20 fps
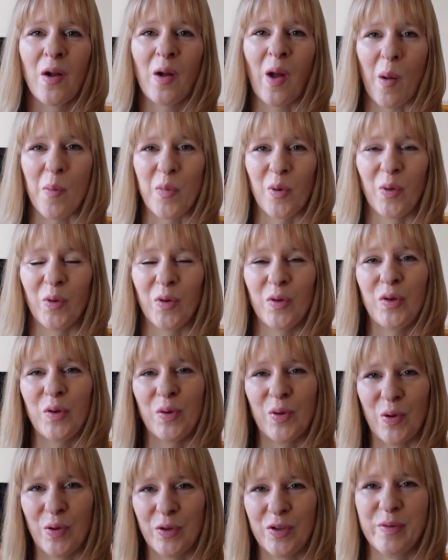coupled
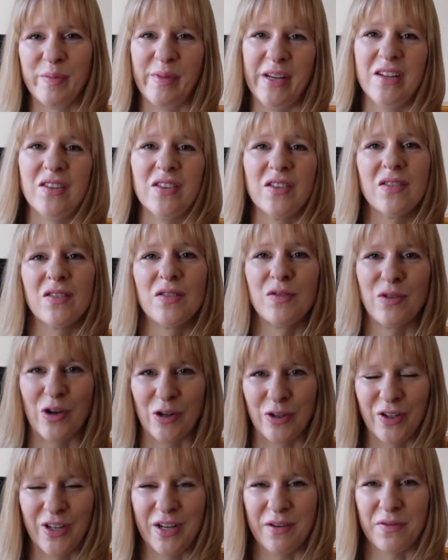to an automated
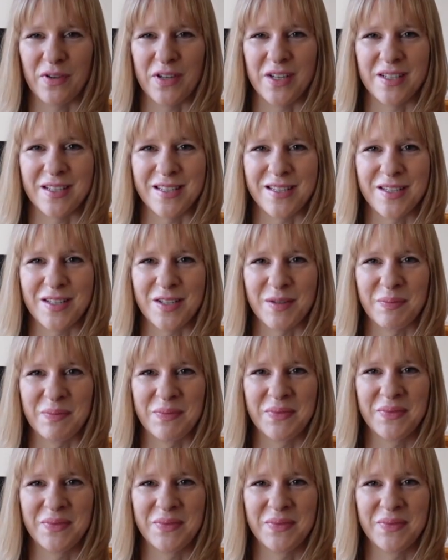drug delivery system.